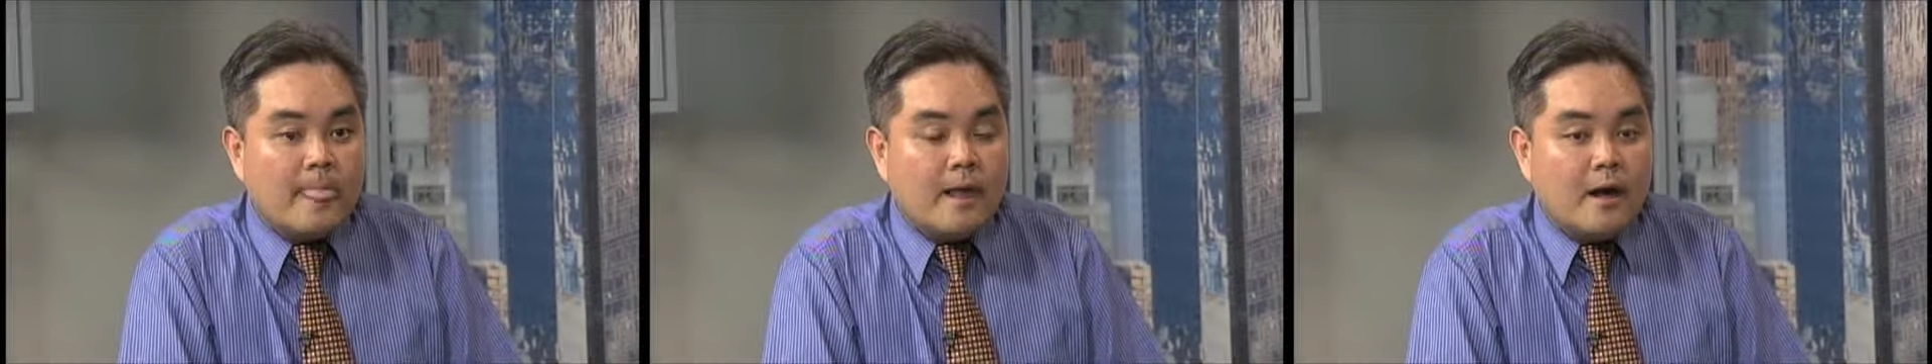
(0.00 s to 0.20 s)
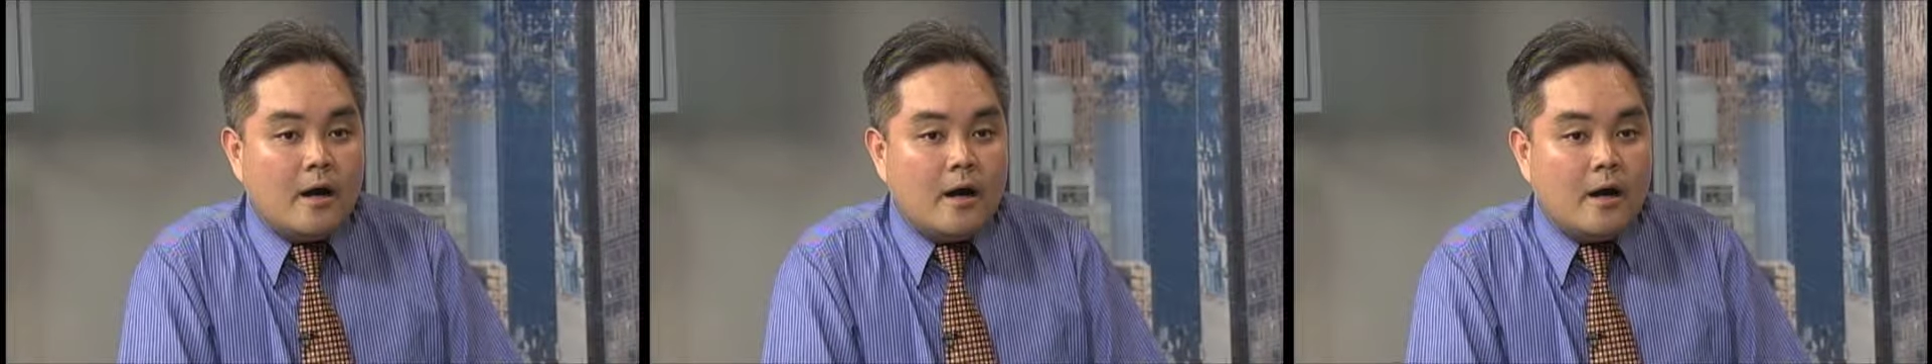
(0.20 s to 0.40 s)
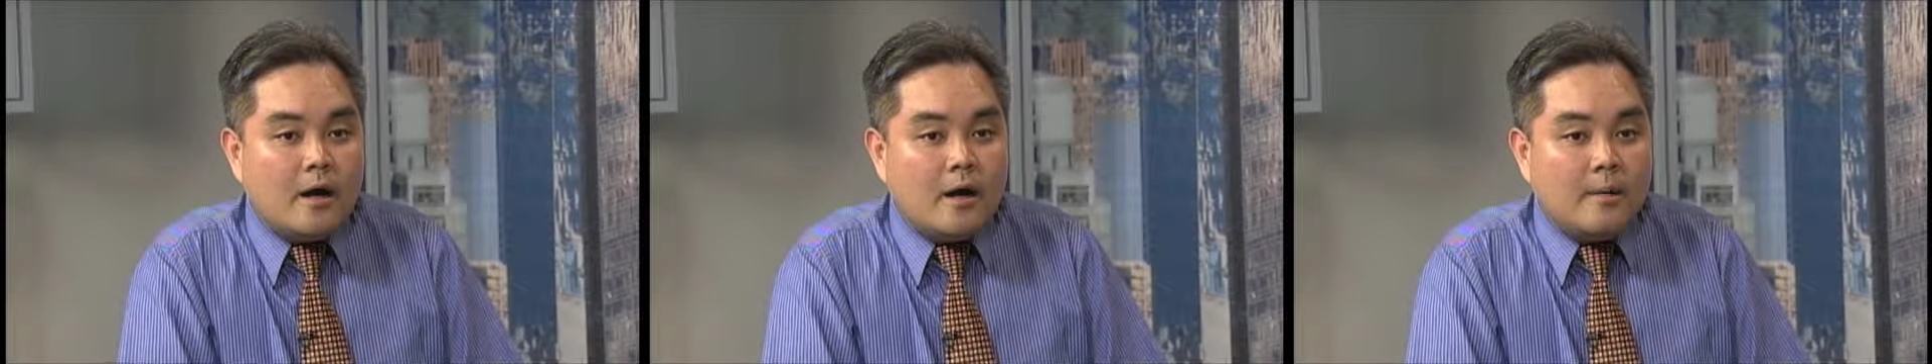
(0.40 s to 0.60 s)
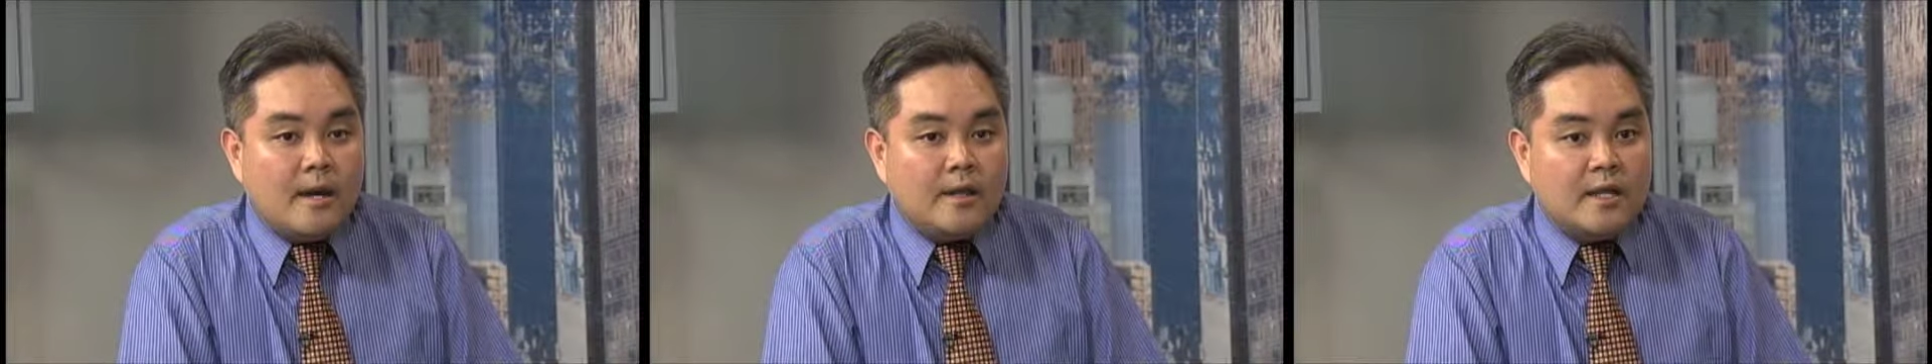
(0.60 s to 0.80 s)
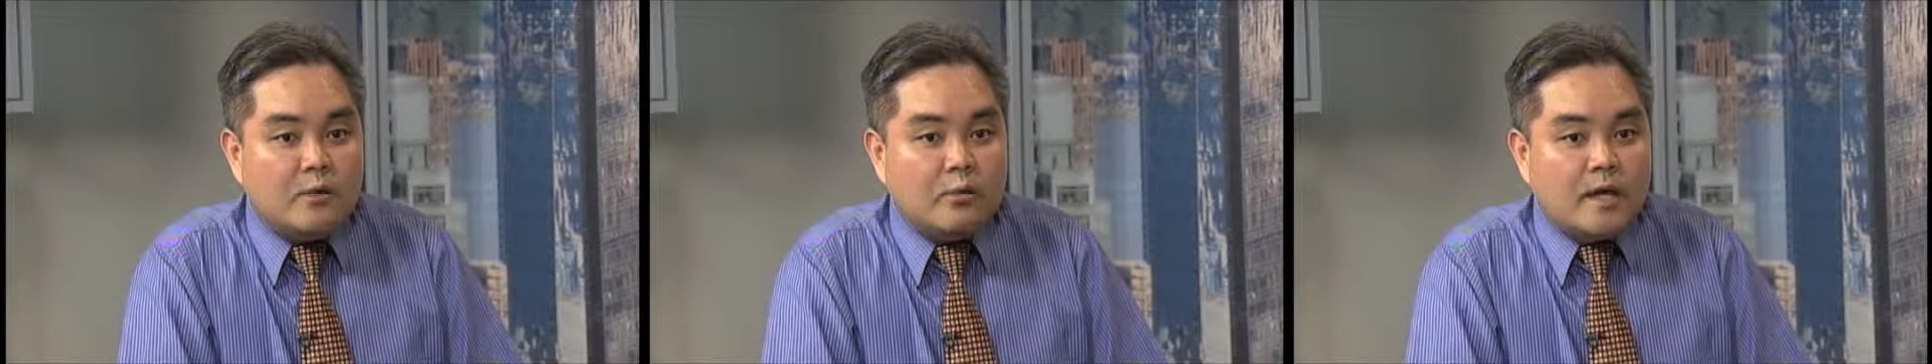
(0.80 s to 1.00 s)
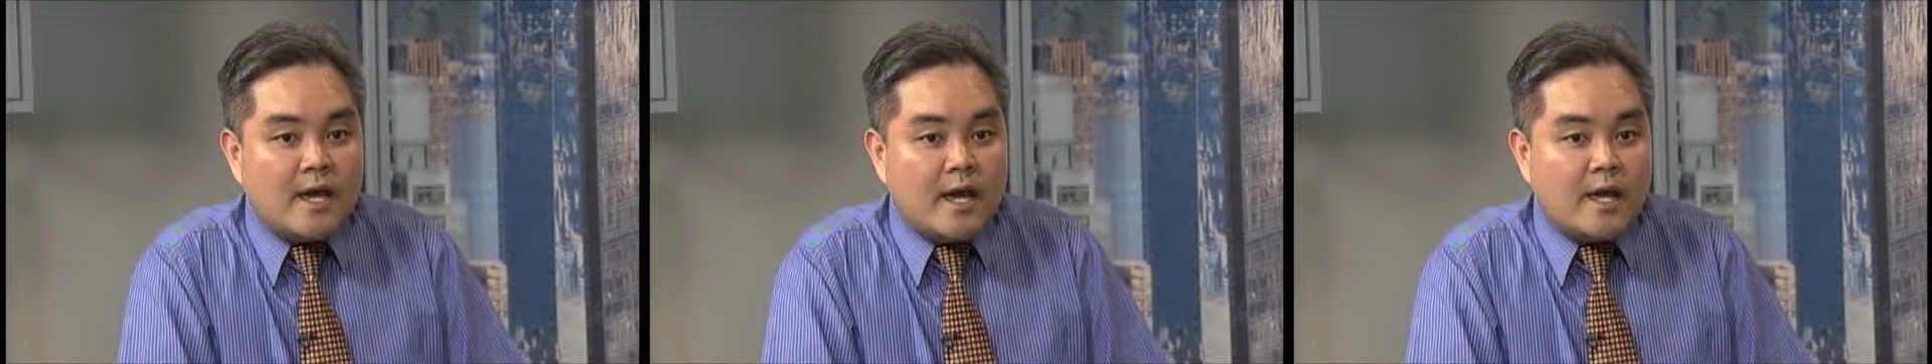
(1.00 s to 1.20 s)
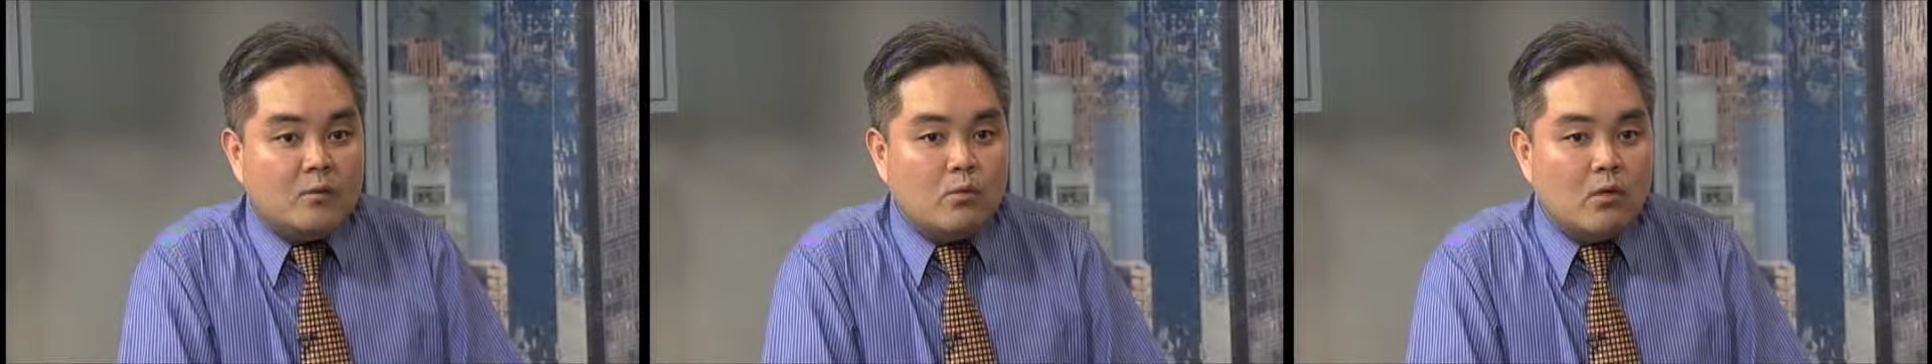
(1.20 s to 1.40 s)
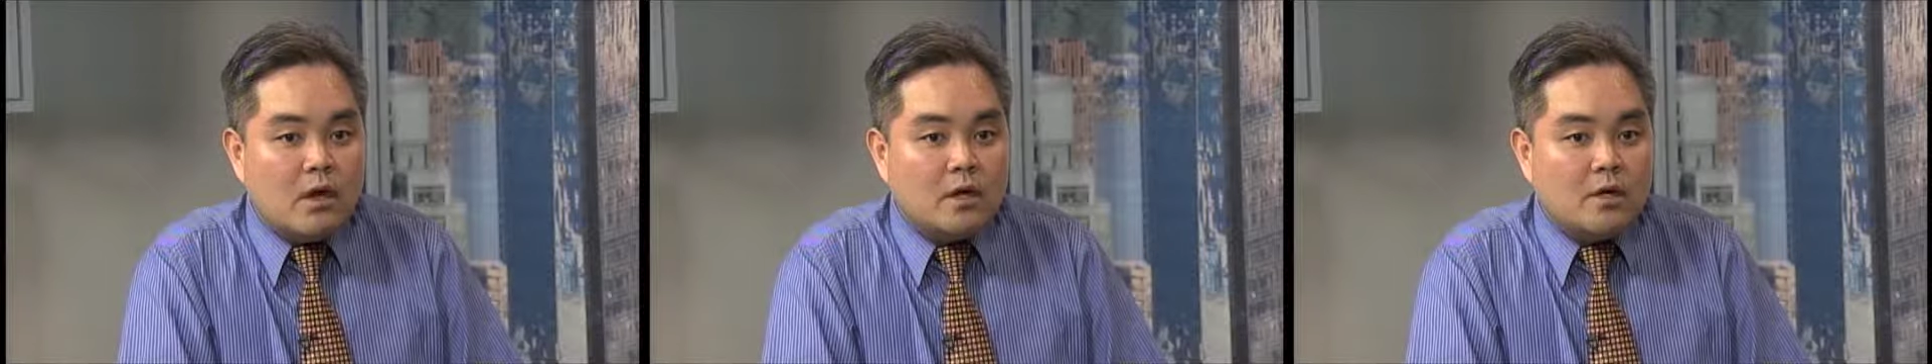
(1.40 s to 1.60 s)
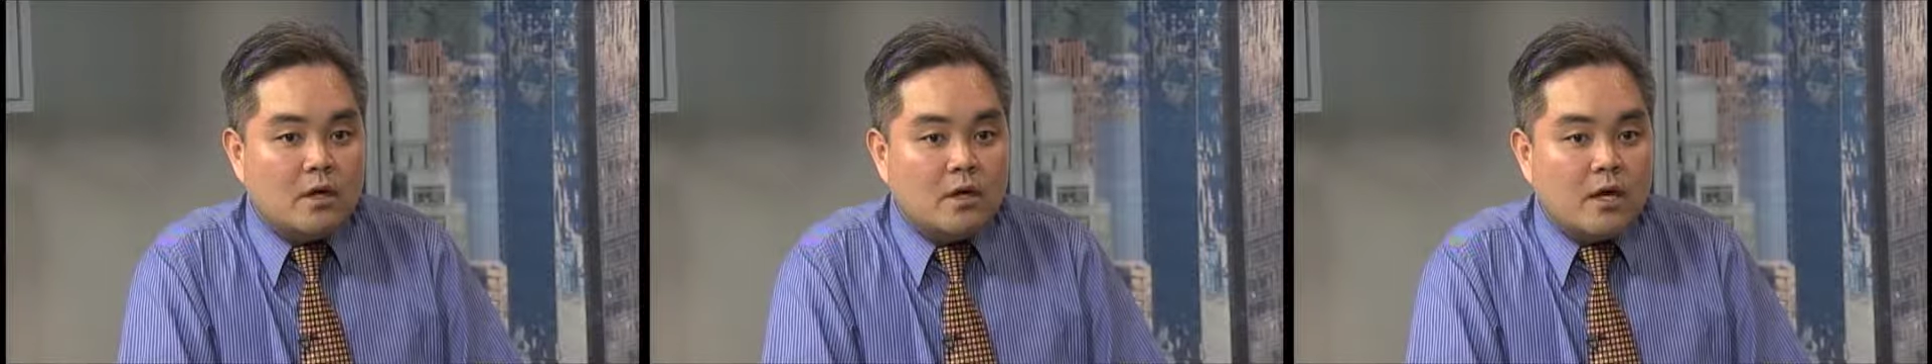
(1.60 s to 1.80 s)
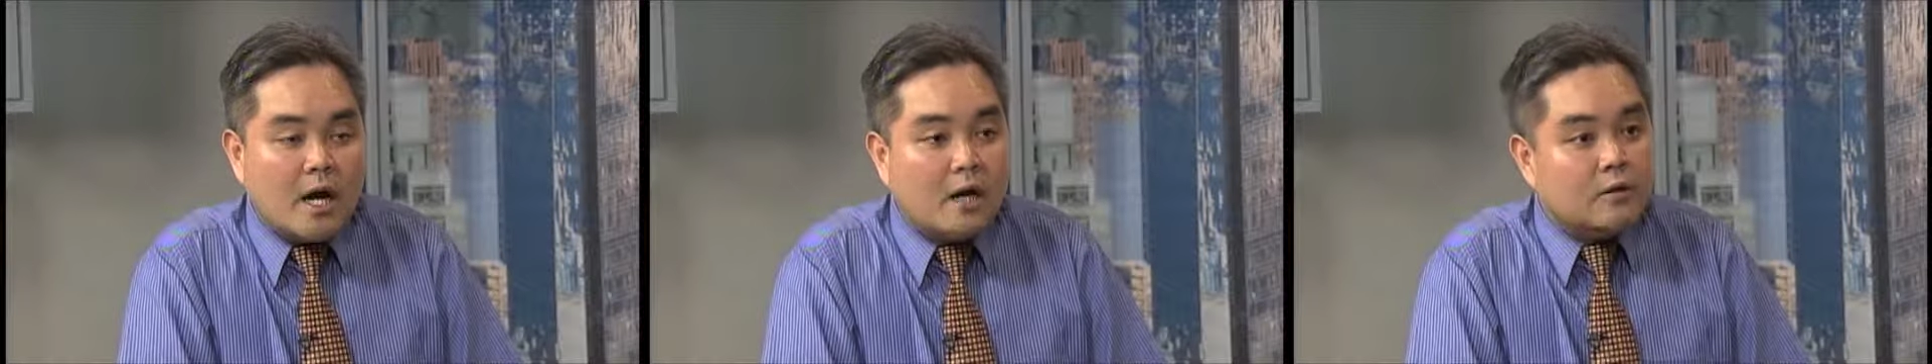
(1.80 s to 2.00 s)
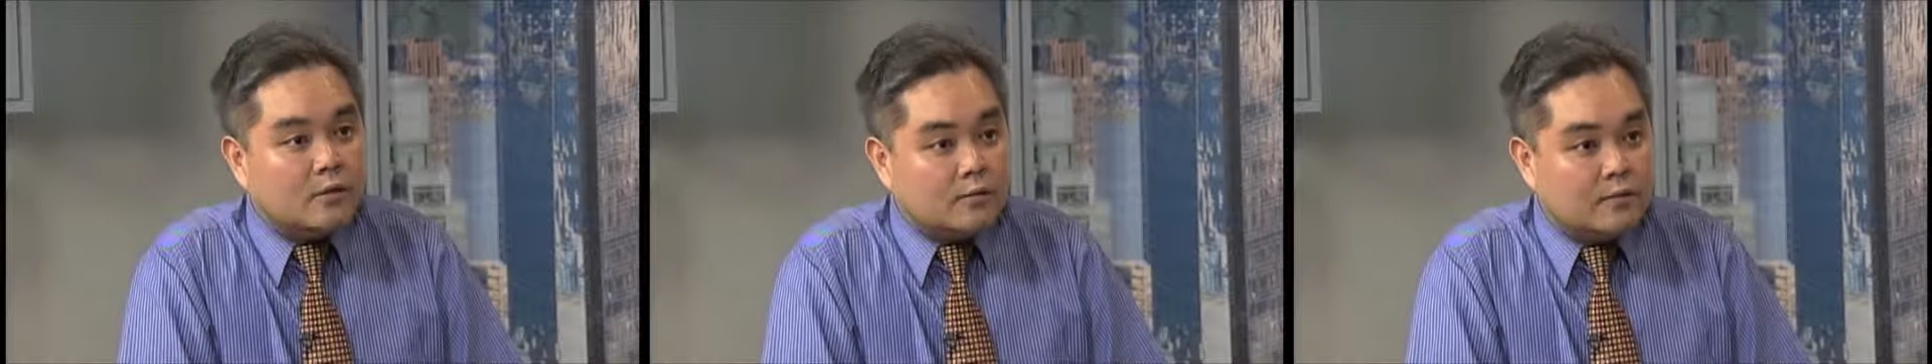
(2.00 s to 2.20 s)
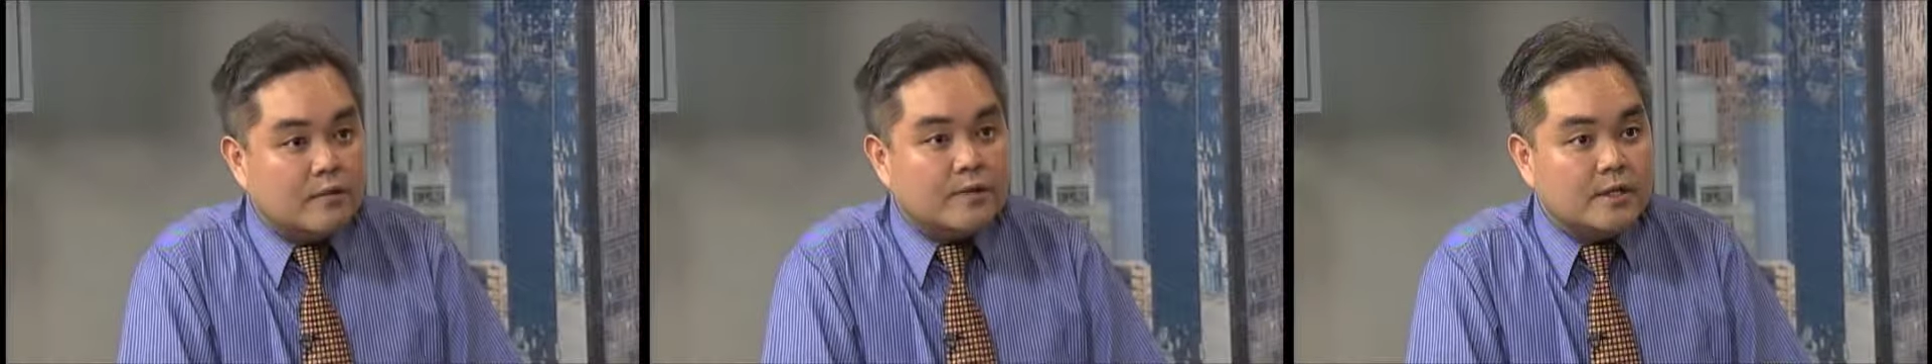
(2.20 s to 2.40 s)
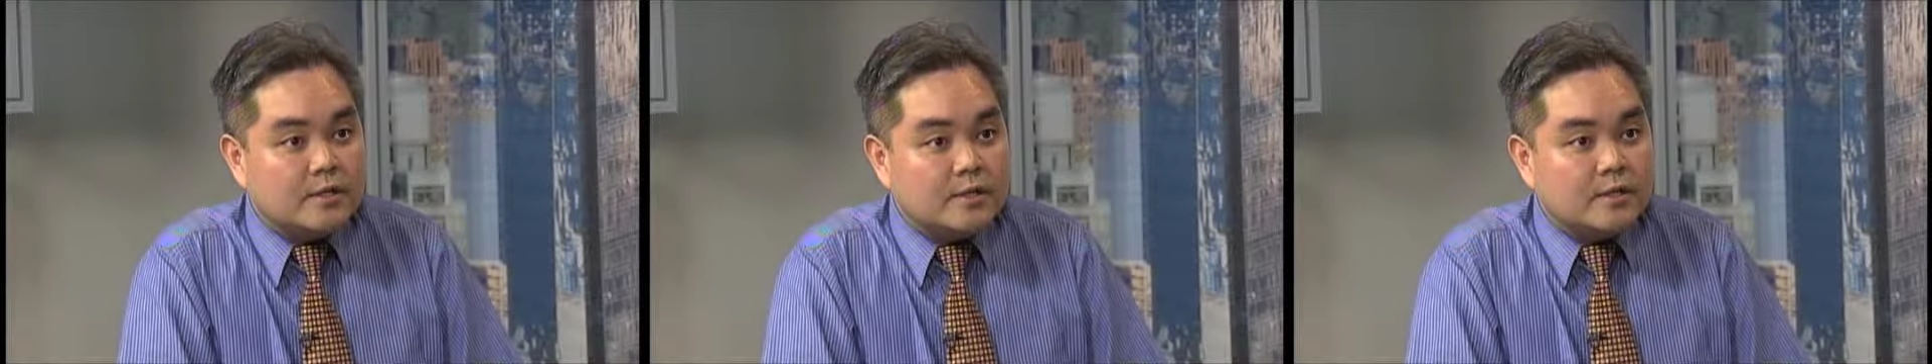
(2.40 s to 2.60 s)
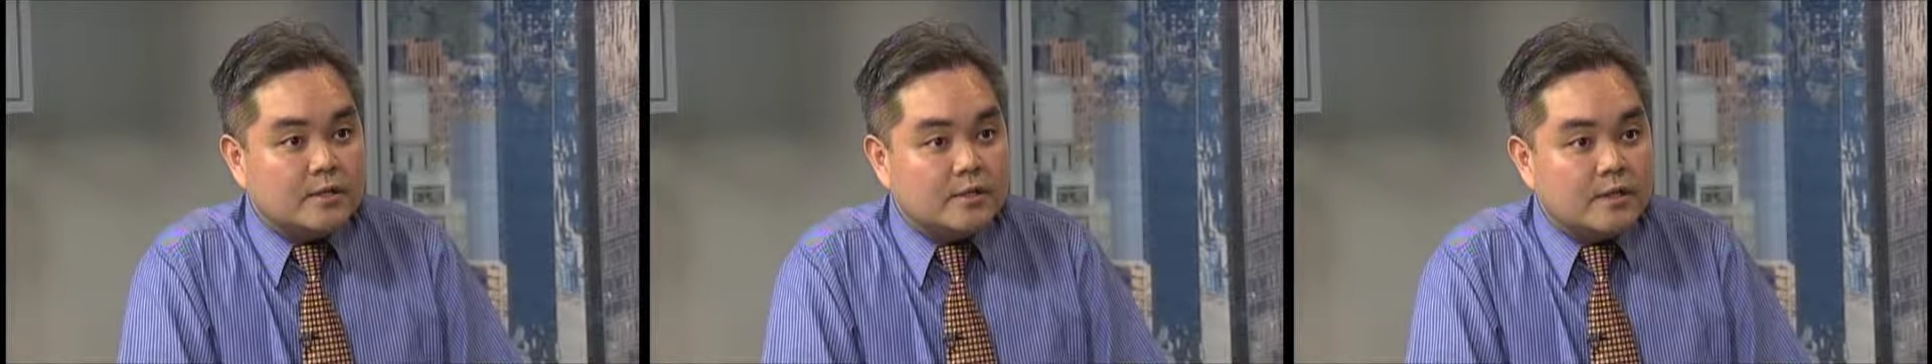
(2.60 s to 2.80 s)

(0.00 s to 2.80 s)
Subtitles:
And then we had one outlook revision